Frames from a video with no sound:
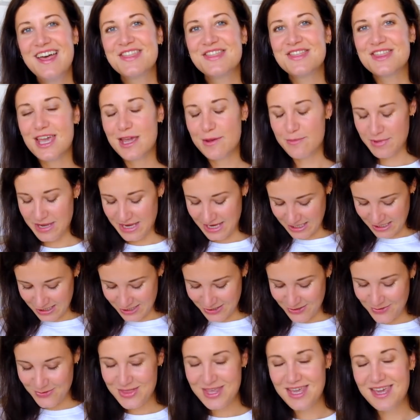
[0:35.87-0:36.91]
They make
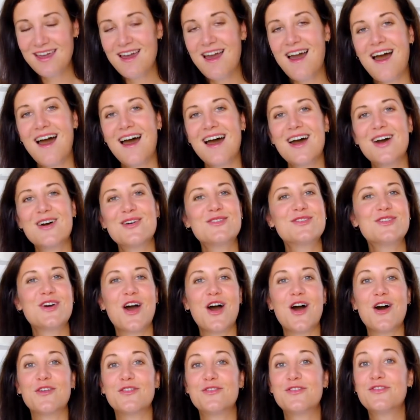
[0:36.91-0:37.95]
clothing out
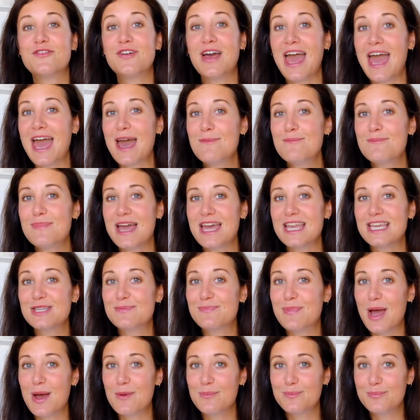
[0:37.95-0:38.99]
of hemp and
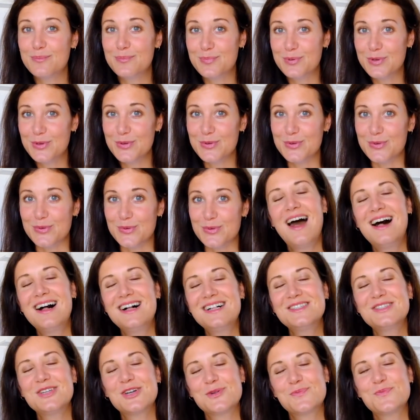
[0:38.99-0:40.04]
bamboo.
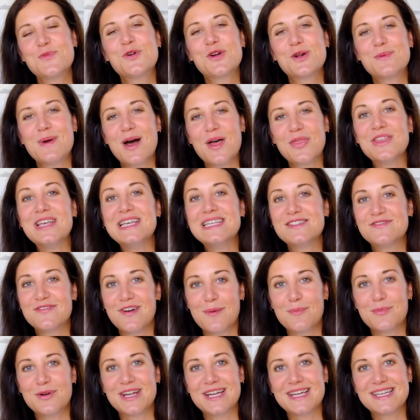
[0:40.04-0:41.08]
I'll talk more about these
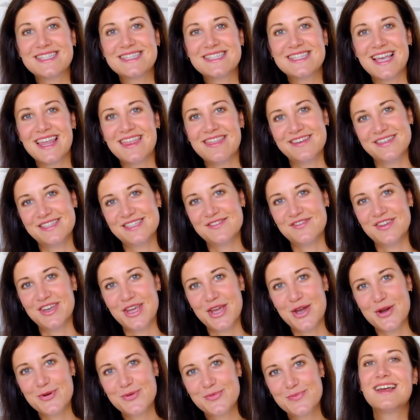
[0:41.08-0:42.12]
fabrics in this
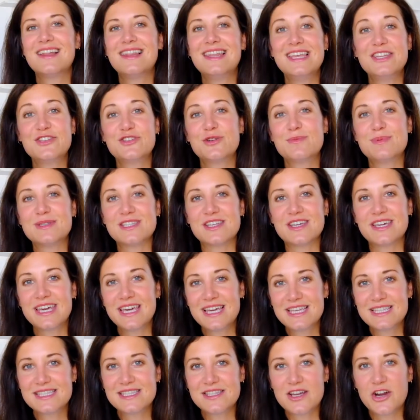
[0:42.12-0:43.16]
video. LeanDrop is on
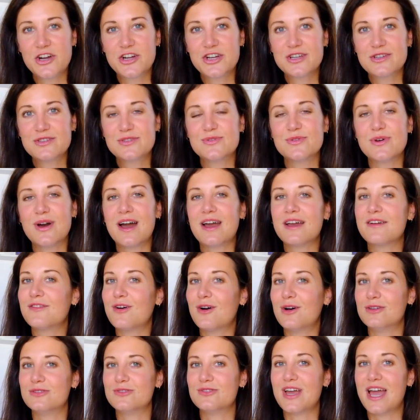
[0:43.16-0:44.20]
Kickstarter, so I've
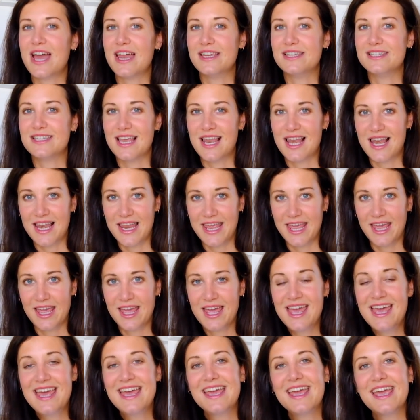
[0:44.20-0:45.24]
also added a link
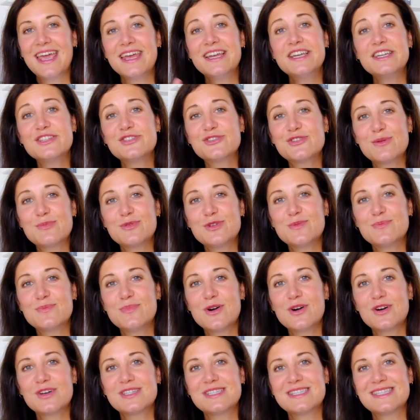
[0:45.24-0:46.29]
in the description
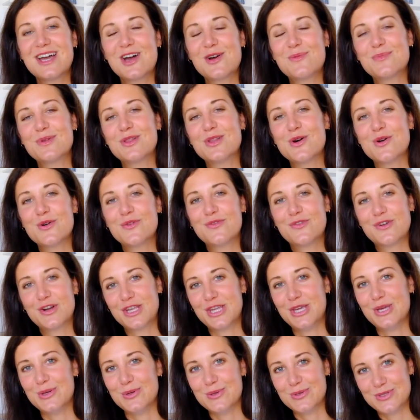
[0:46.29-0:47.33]
box down below for
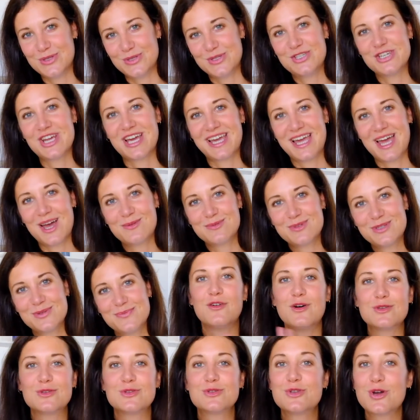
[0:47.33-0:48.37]
you to check out.
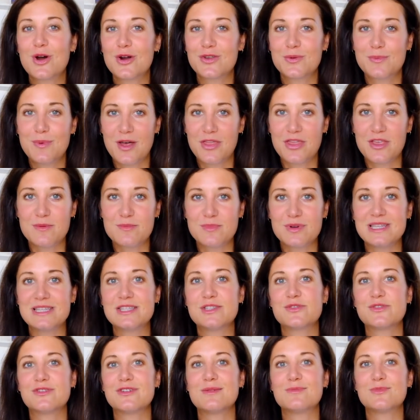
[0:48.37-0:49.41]
Also talked about them on my
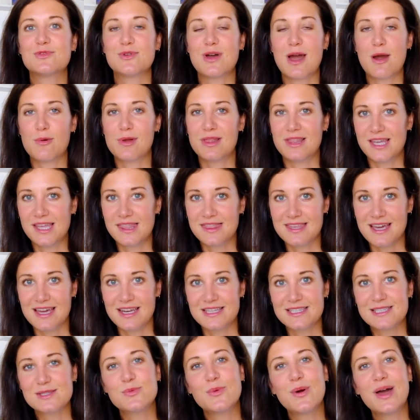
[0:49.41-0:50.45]
Instagram, so I will link that
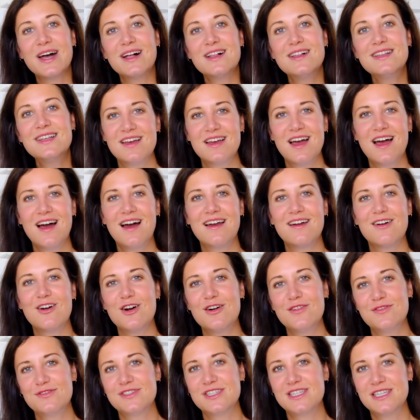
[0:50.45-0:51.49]
as well. I
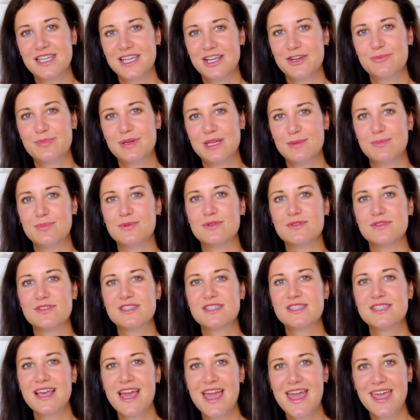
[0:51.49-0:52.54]
often hear people
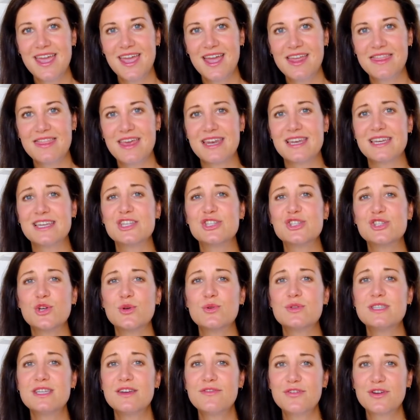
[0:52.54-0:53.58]
saying that it is so
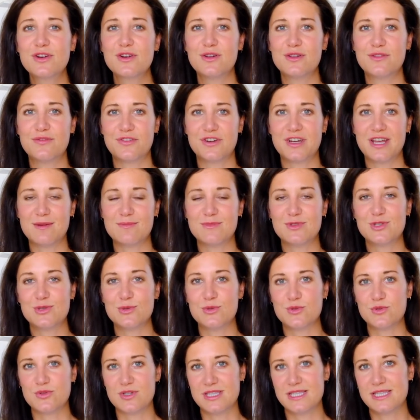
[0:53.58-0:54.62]
difficult for them to
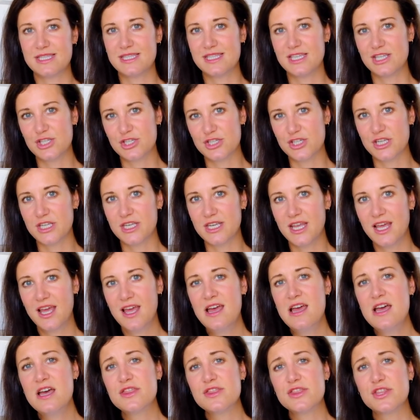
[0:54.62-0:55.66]
transition
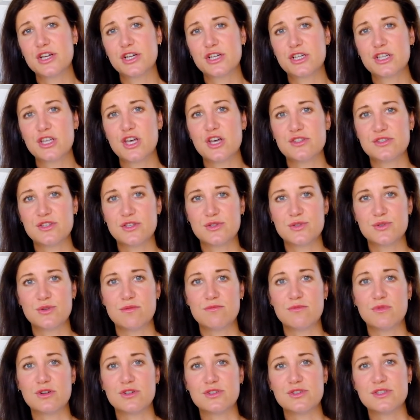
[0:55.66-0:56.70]
their closet to a
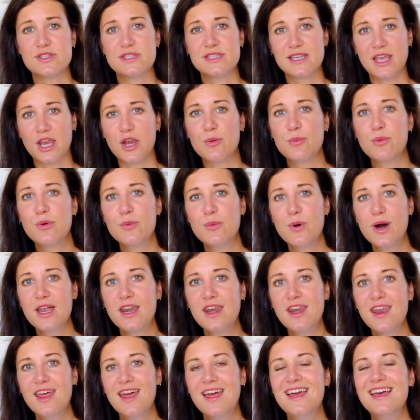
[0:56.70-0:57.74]
more sustainable
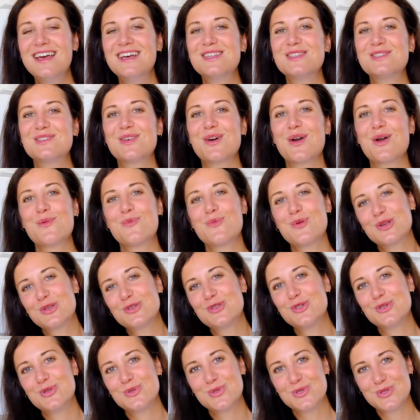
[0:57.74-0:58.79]
one. So I
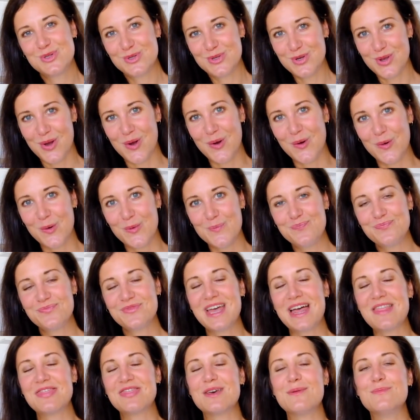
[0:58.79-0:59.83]
want you to know
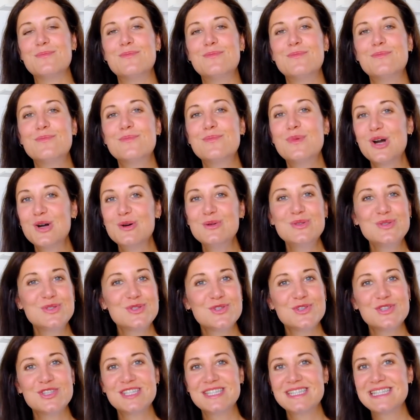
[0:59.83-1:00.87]
that the most
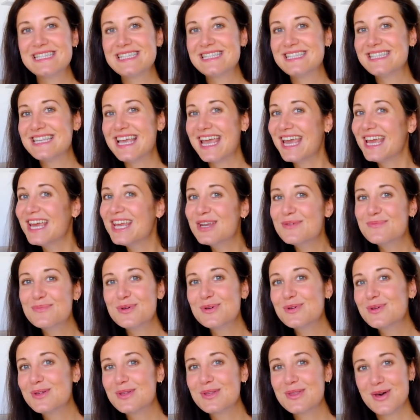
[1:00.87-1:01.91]
sustainable
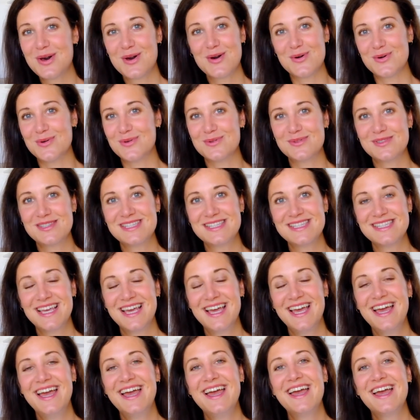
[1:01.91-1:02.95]
clothes
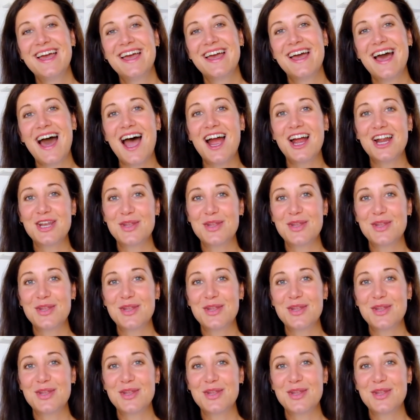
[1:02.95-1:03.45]
are